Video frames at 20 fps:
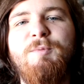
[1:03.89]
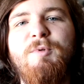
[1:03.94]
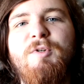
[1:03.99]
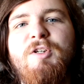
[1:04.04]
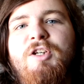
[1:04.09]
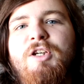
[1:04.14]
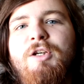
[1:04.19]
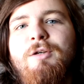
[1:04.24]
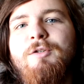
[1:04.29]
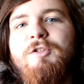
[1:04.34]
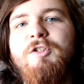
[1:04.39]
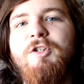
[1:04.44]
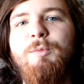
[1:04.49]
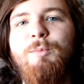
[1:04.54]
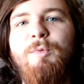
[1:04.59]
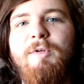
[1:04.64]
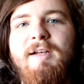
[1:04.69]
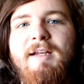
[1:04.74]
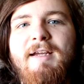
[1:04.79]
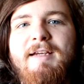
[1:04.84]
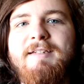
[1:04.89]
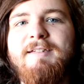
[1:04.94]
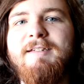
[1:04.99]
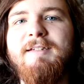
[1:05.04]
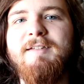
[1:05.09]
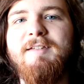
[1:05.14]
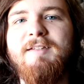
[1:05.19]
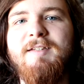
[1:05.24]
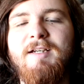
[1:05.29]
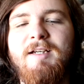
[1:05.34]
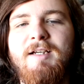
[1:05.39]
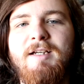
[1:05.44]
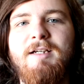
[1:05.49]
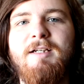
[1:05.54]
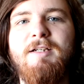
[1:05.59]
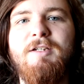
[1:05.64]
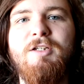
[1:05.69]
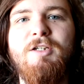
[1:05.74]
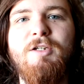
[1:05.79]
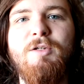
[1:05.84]
but YouTube related
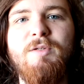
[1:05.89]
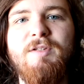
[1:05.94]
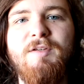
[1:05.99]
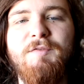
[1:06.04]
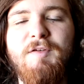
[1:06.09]
news.